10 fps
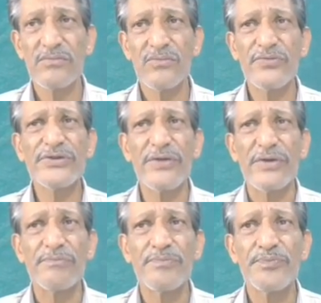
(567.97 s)

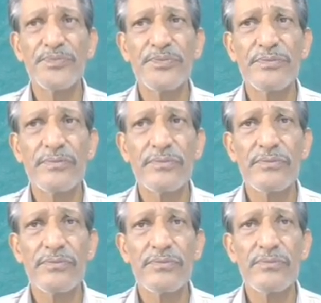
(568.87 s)
whichever.
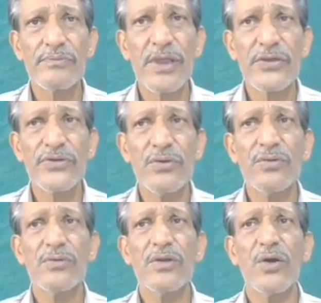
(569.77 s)

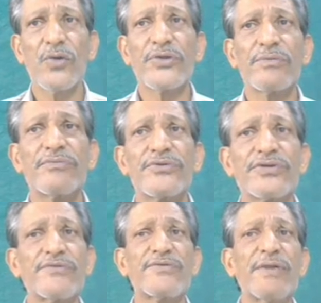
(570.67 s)
So, or the
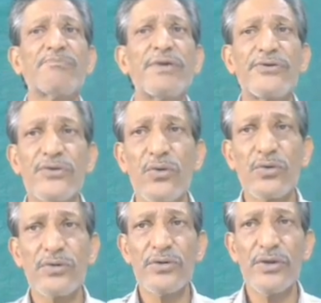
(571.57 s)
Shiv Temple
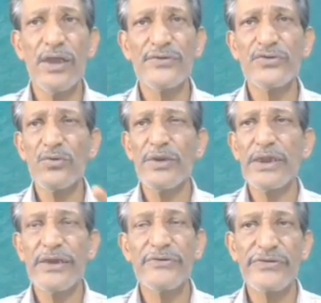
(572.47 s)
Road. You have so
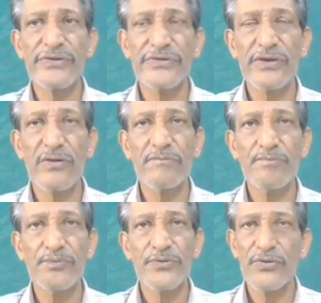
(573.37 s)
many addresses in our.
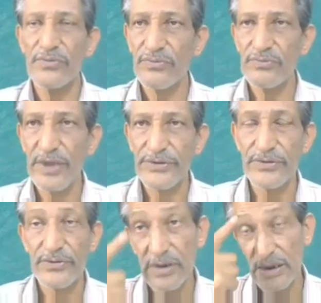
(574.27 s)
So
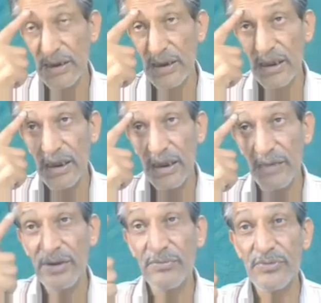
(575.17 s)
that.
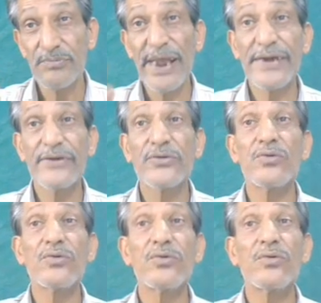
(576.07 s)
Coming back
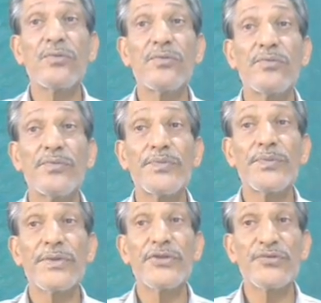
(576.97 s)
to
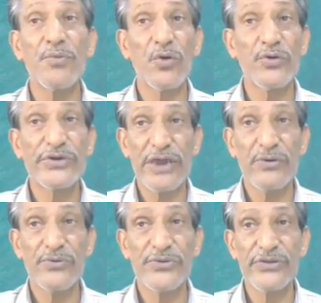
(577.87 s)
smaller
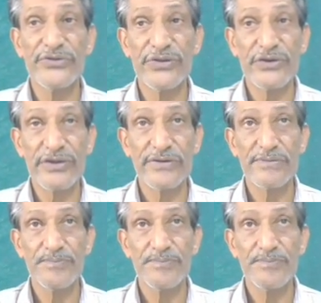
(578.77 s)
towns and cities,